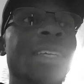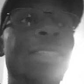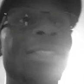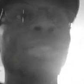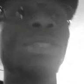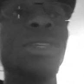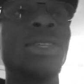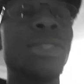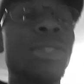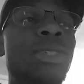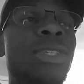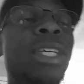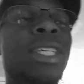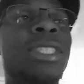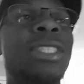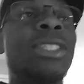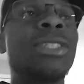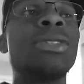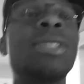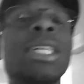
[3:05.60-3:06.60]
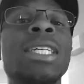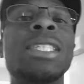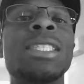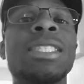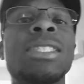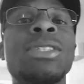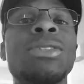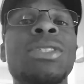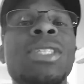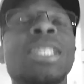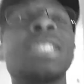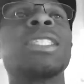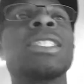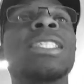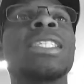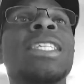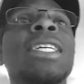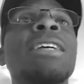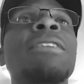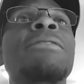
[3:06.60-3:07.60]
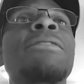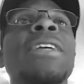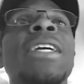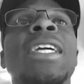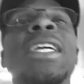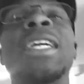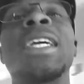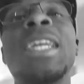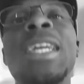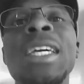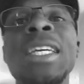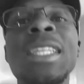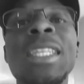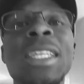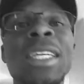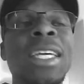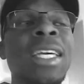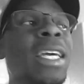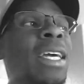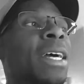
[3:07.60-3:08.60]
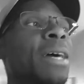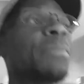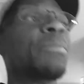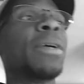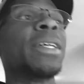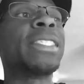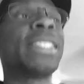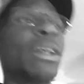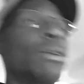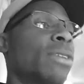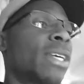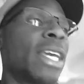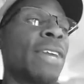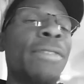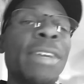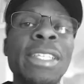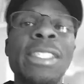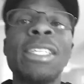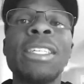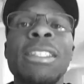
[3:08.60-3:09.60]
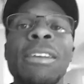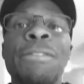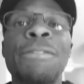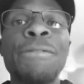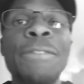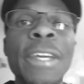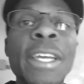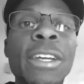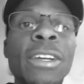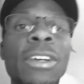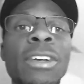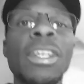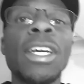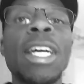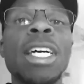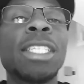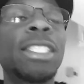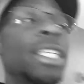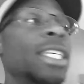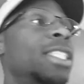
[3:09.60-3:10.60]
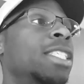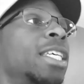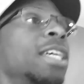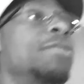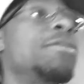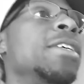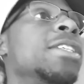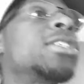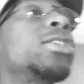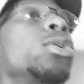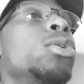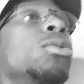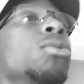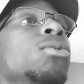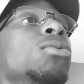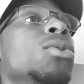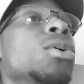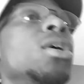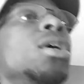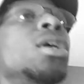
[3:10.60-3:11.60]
You just give in, but don't give in to the fear. Just give in to